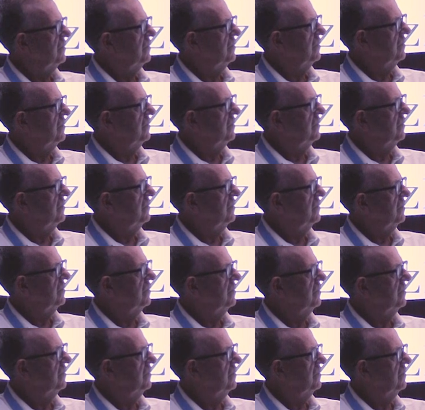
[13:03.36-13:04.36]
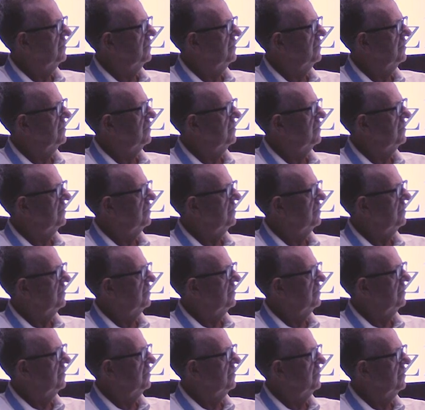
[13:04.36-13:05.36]

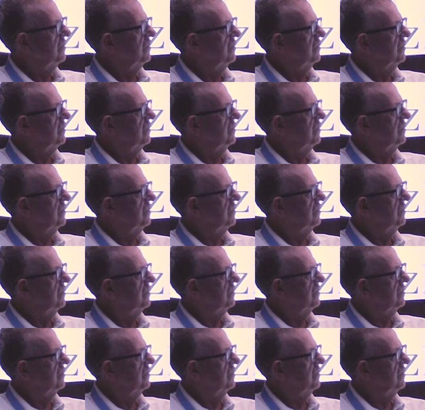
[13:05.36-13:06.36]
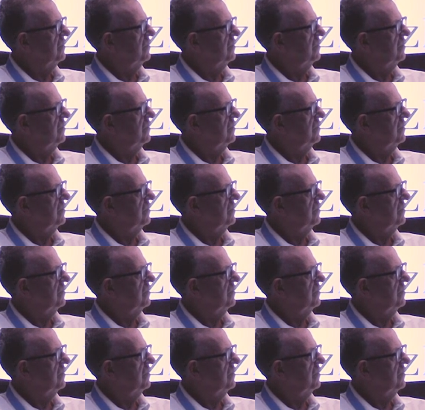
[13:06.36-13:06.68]
[no speech]